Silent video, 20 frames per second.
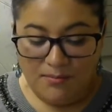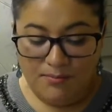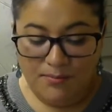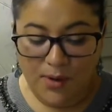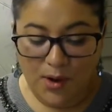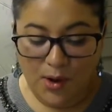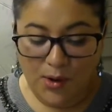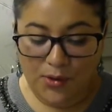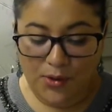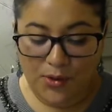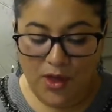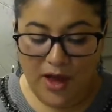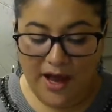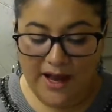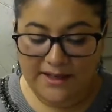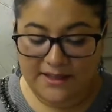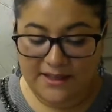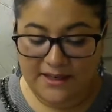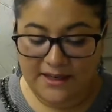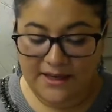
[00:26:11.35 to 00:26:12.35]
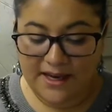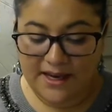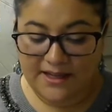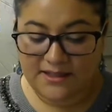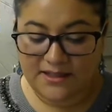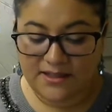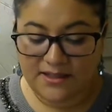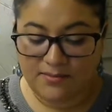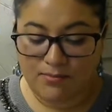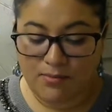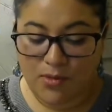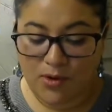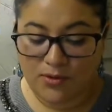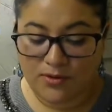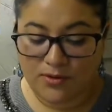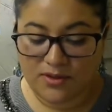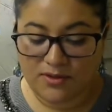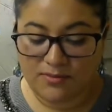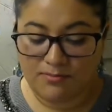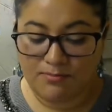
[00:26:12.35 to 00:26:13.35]
Both lice and nits
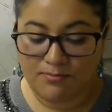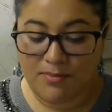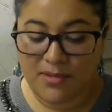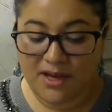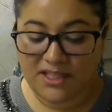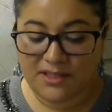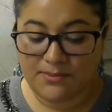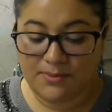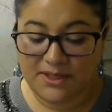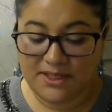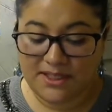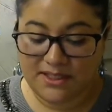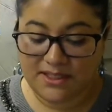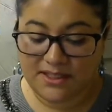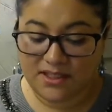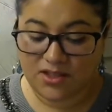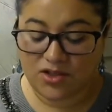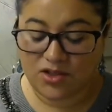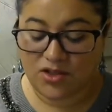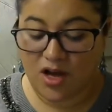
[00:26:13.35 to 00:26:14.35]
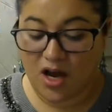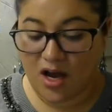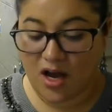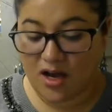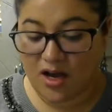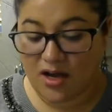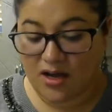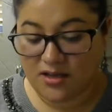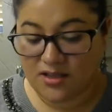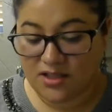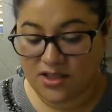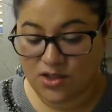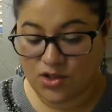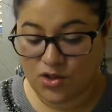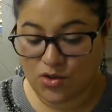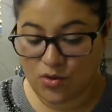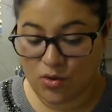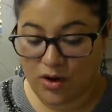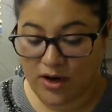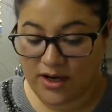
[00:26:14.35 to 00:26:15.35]
must be
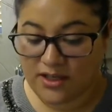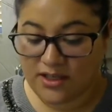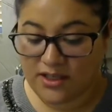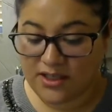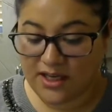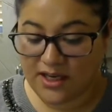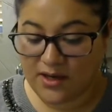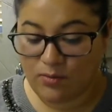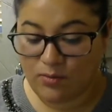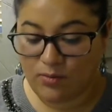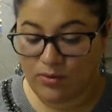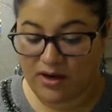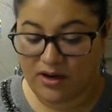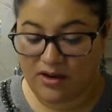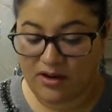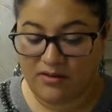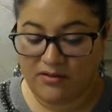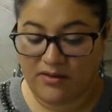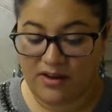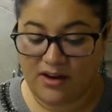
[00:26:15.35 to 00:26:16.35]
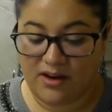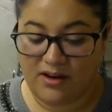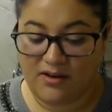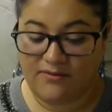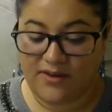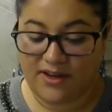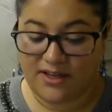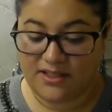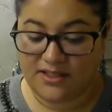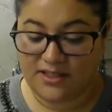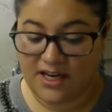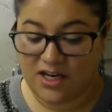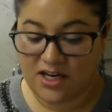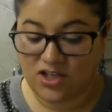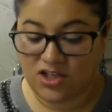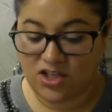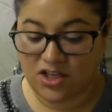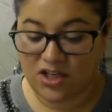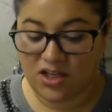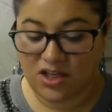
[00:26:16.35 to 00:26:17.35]
destroyed to get rid of an
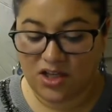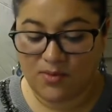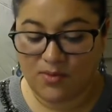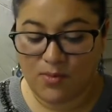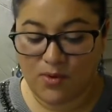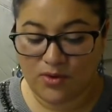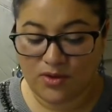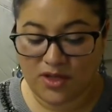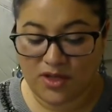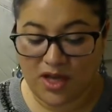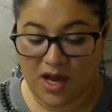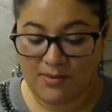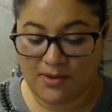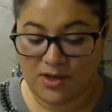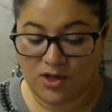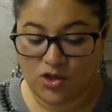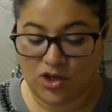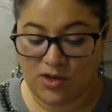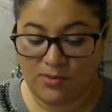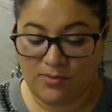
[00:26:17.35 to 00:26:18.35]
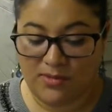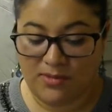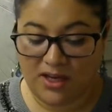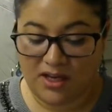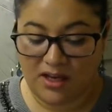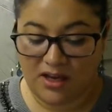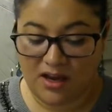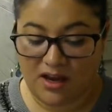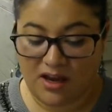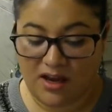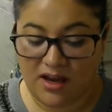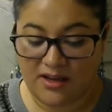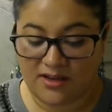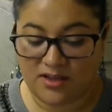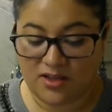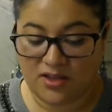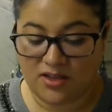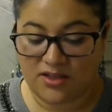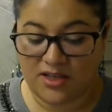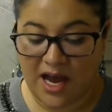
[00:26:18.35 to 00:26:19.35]
infestation. The most common treatment is
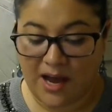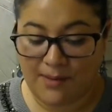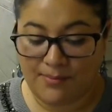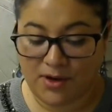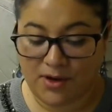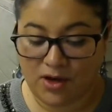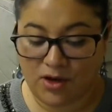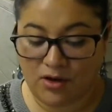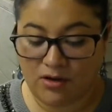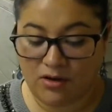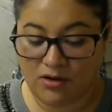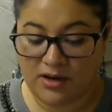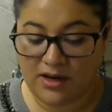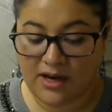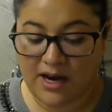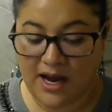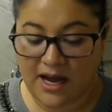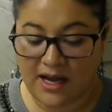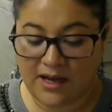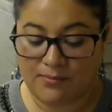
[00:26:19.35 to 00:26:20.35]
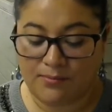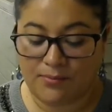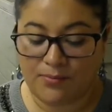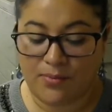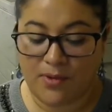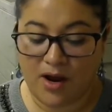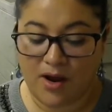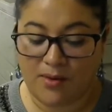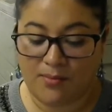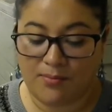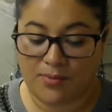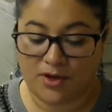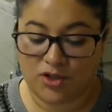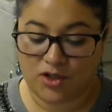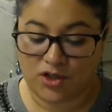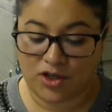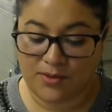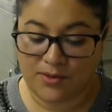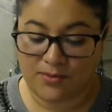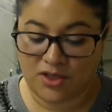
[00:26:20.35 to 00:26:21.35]
a topical
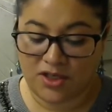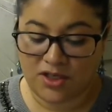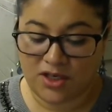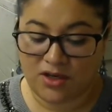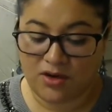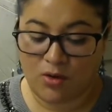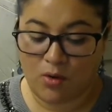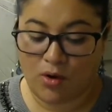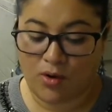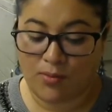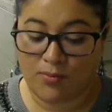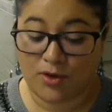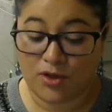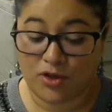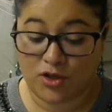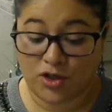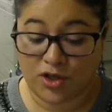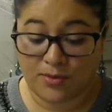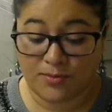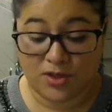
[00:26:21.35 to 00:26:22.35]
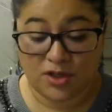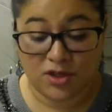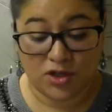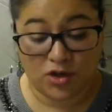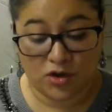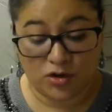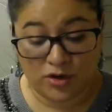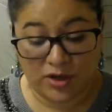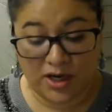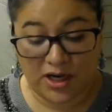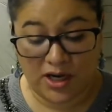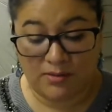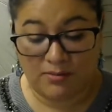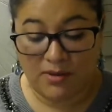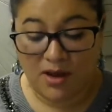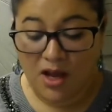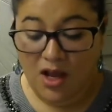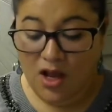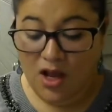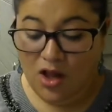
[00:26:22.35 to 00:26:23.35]
non-prescription or prescription cream,
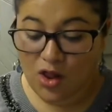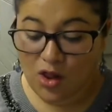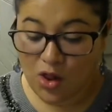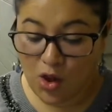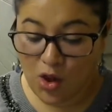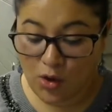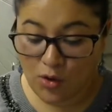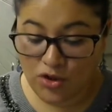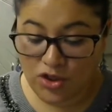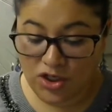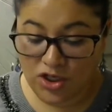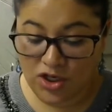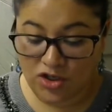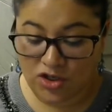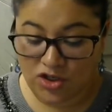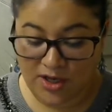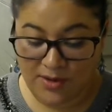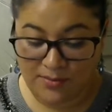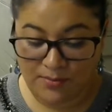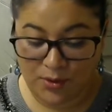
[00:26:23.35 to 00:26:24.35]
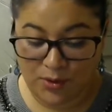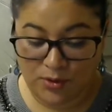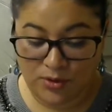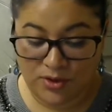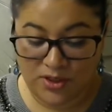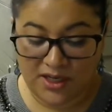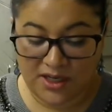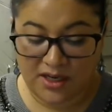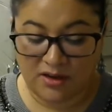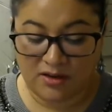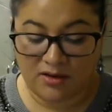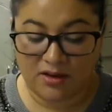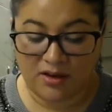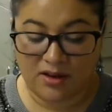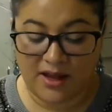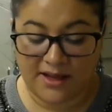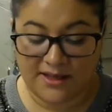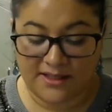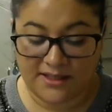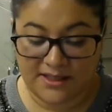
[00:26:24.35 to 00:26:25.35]
lotion, or shampoo to kill the
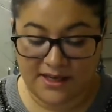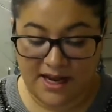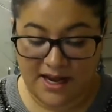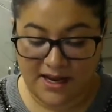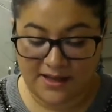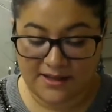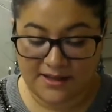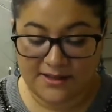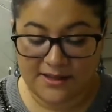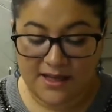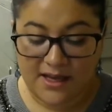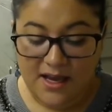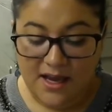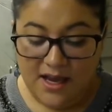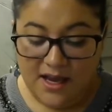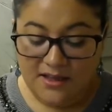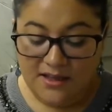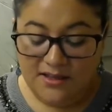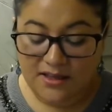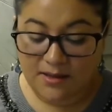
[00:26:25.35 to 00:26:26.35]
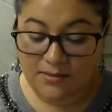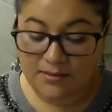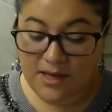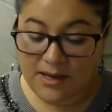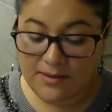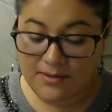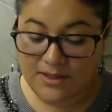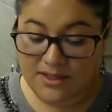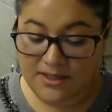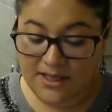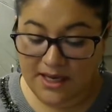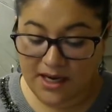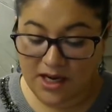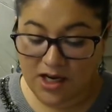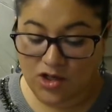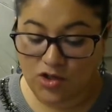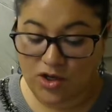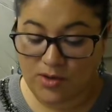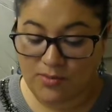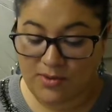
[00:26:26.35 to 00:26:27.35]
lice and eggs. Sometimes a
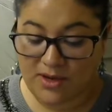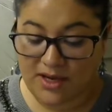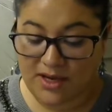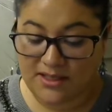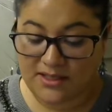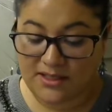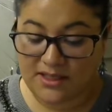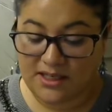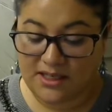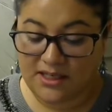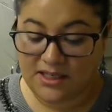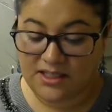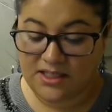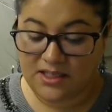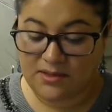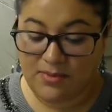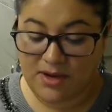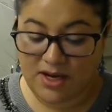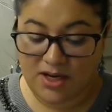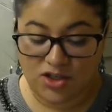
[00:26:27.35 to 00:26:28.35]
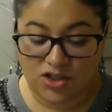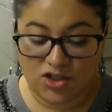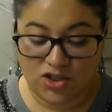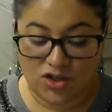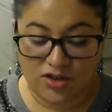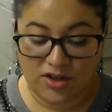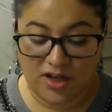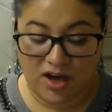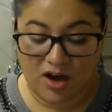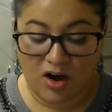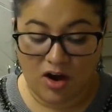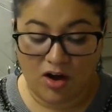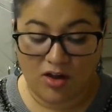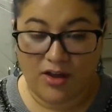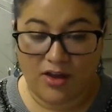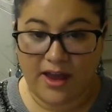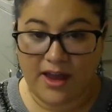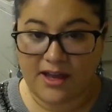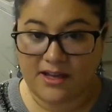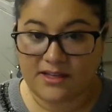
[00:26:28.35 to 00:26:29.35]
second treatment is needed to make sure that all
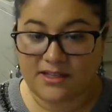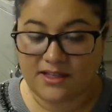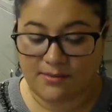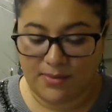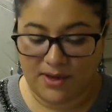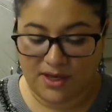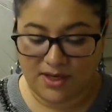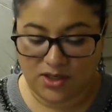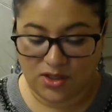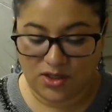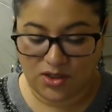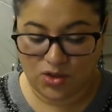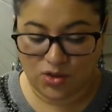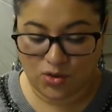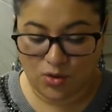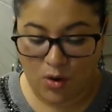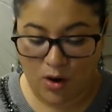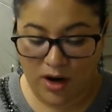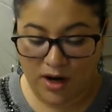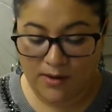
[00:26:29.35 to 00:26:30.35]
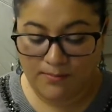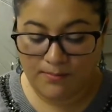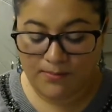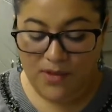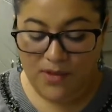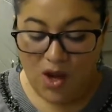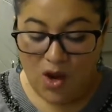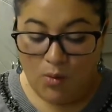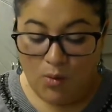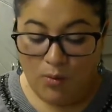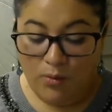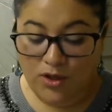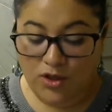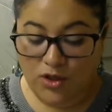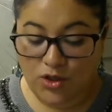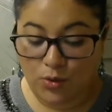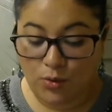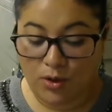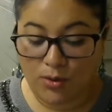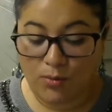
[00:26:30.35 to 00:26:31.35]
the eggs have been destroyed. When
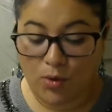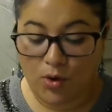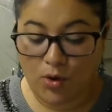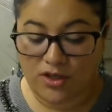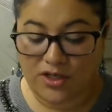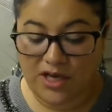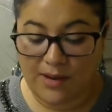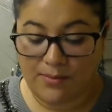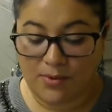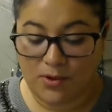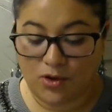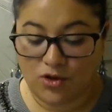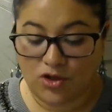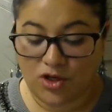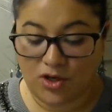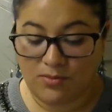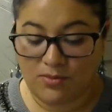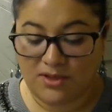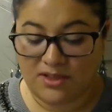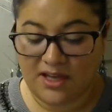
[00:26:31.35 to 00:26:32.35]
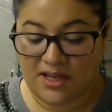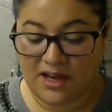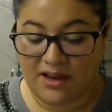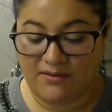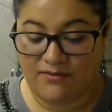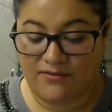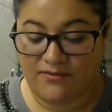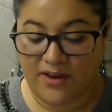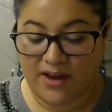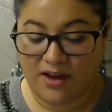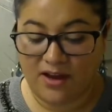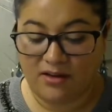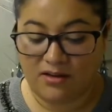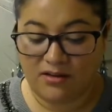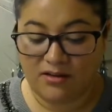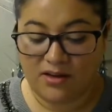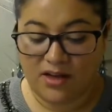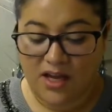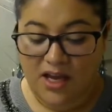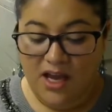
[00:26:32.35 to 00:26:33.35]
2 or more topical treatments have
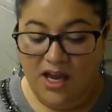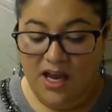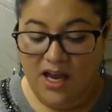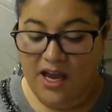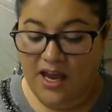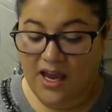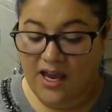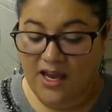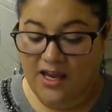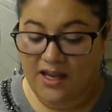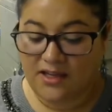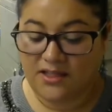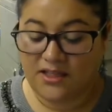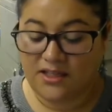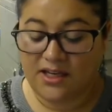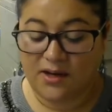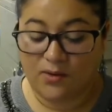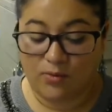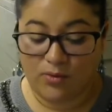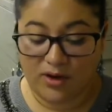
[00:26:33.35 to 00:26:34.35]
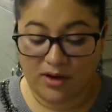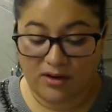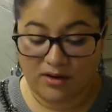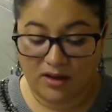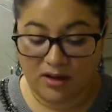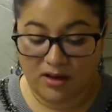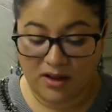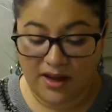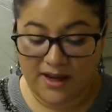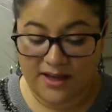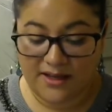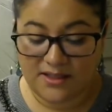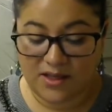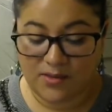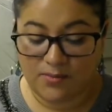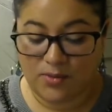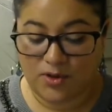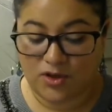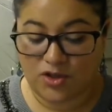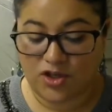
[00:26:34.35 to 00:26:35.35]
failed and to get rid of the lice, a
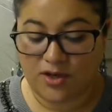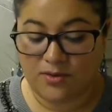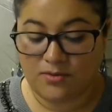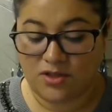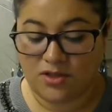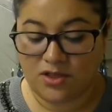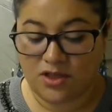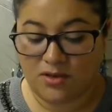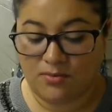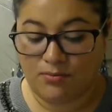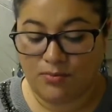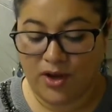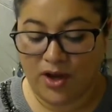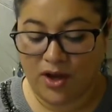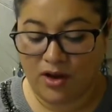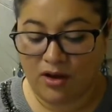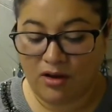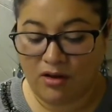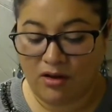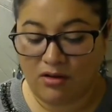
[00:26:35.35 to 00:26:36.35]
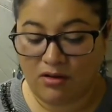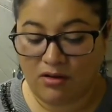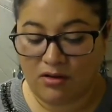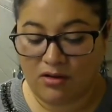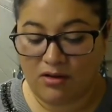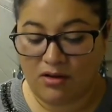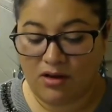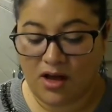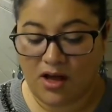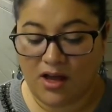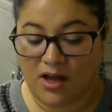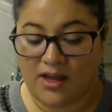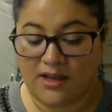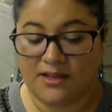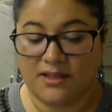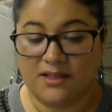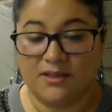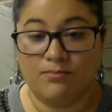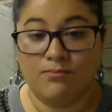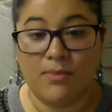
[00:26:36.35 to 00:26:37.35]
prescription pill
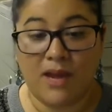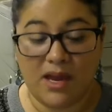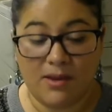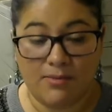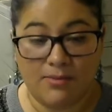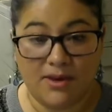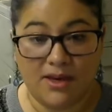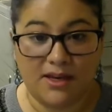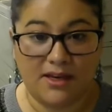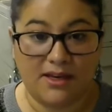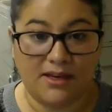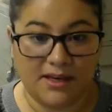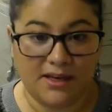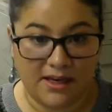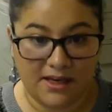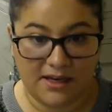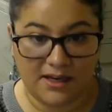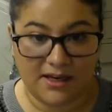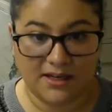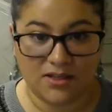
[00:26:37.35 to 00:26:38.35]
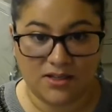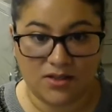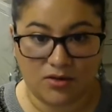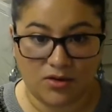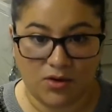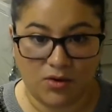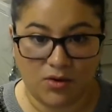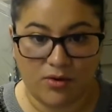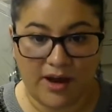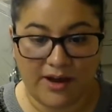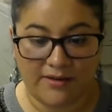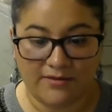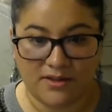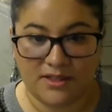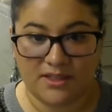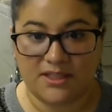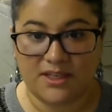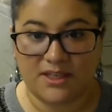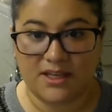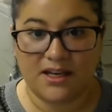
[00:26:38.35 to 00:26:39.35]
may be needed. So you have to
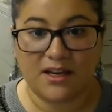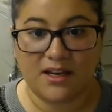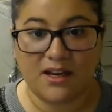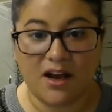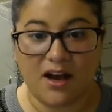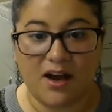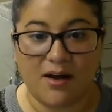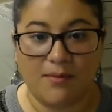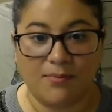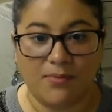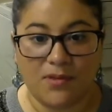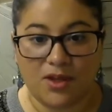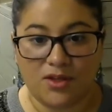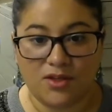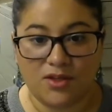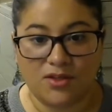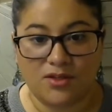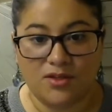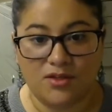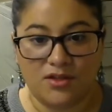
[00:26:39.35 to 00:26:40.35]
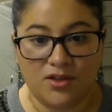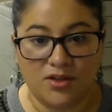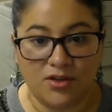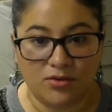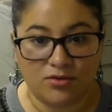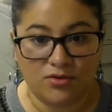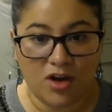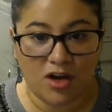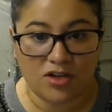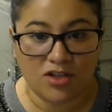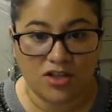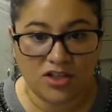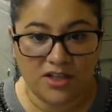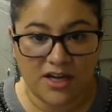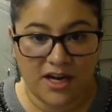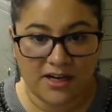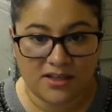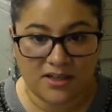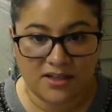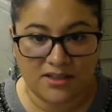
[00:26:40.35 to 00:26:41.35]
seek talk to your
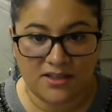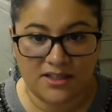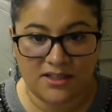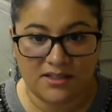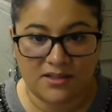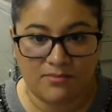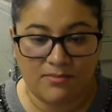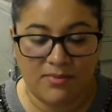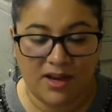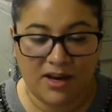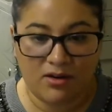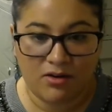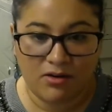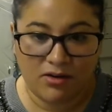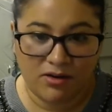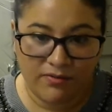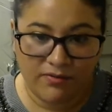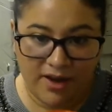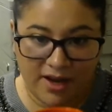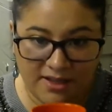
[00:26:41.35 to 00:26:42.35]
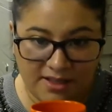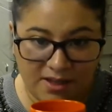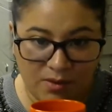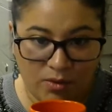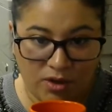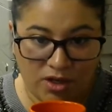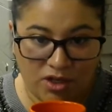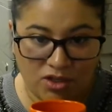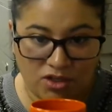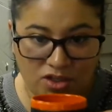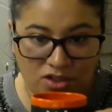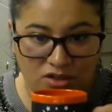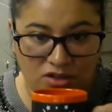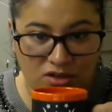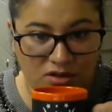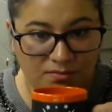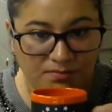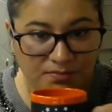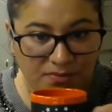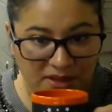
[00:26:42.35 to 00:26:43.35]
doctor, seek some medical advice on what you should
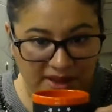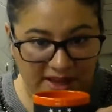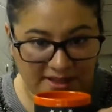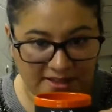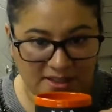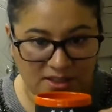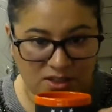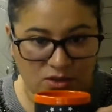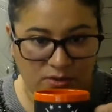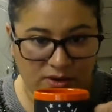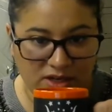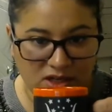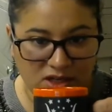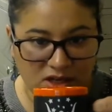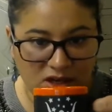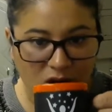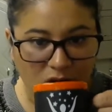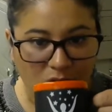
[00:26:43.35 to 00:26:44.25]
do in that situation.